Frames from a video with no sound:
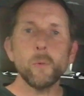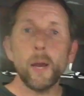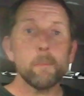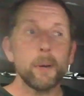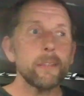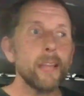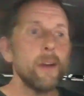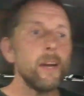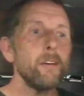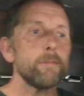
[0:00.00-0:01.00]
quite impressed
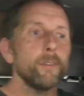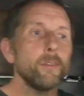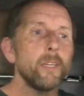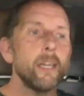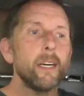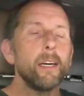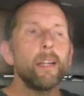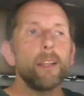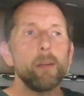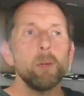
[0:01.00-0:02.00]
how helpful
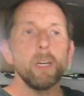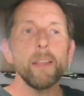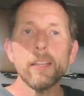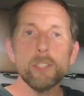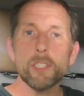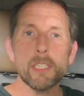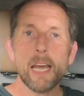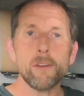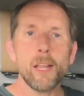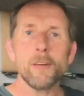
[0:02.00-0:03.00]
they were, and they just
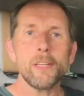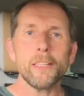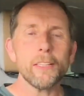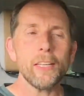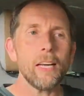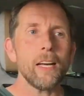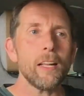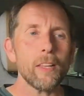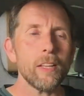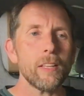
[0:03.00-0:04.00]
downloaded
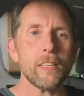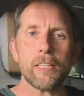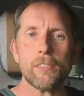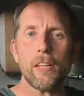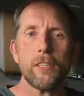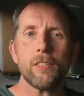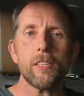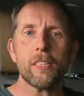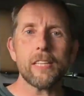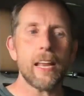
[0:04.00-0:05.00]
the destination
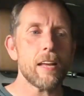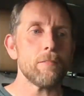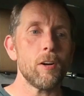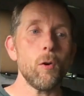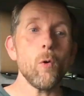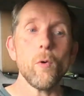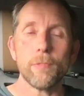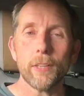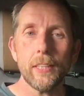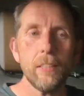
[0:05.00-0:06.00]
to the Sat-Nav. All
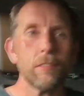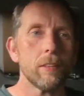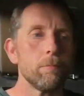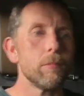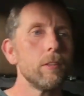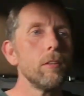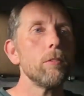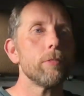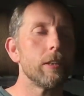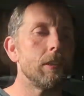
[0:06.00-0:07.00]
very easy,
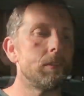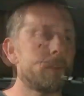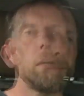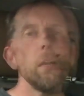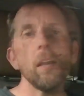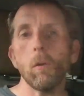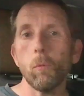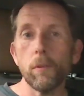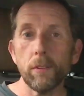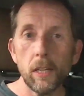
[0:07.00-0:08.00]
all very easy. Now,
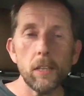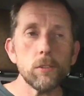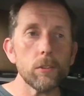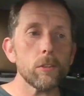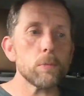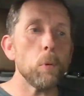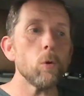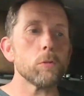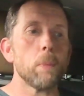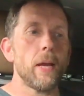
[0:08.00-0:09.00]
with regards to the
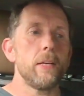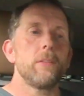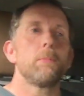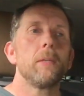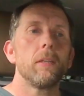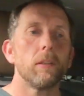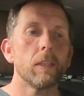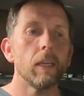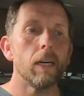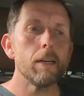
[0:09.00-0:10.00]
sports package being on
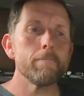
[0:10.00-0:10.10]
the car,